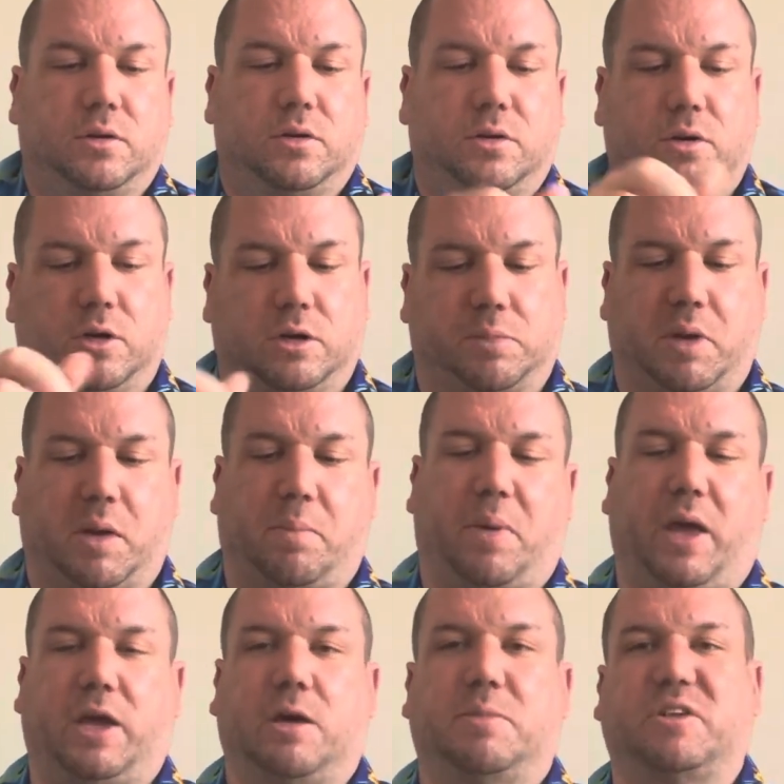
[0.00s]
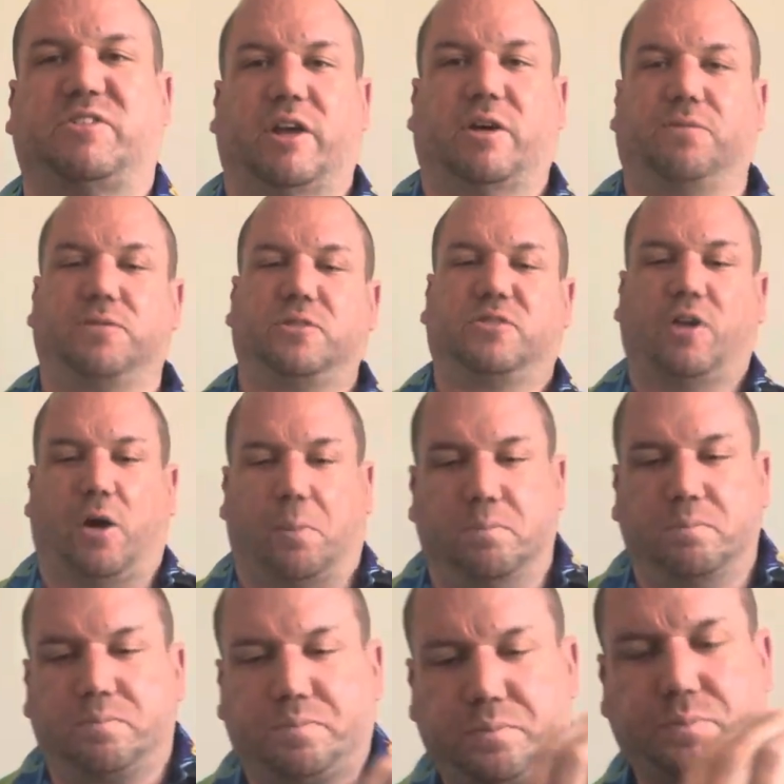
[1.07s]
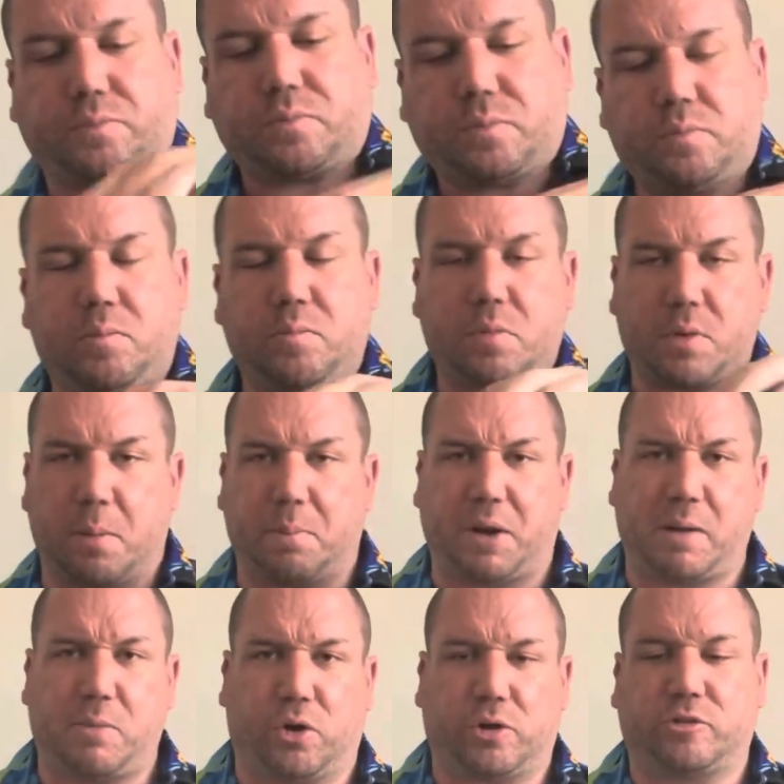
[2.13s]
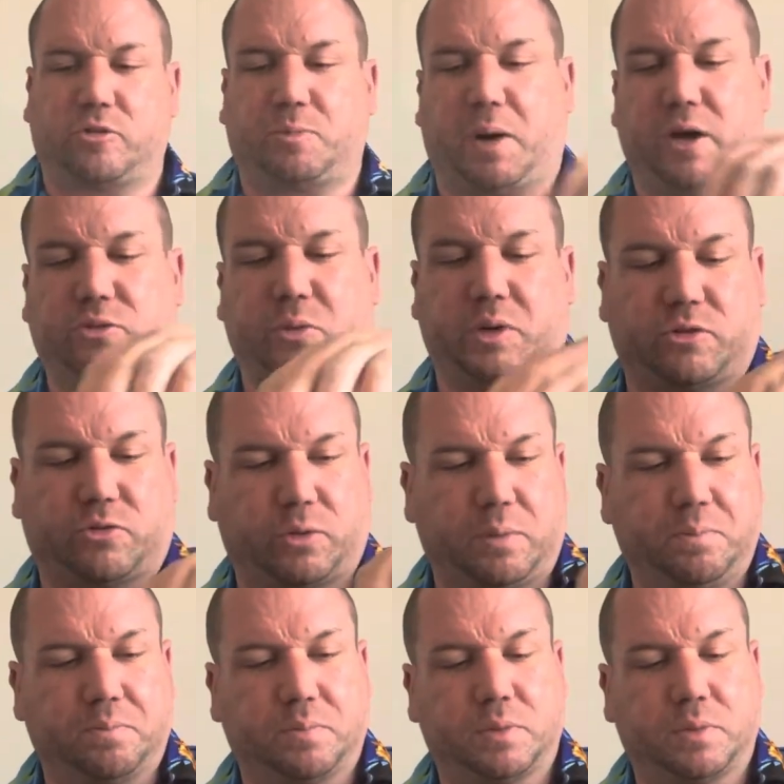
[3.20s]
Oh, I could be a baker myself. So, bit of Morgan Spice in this one.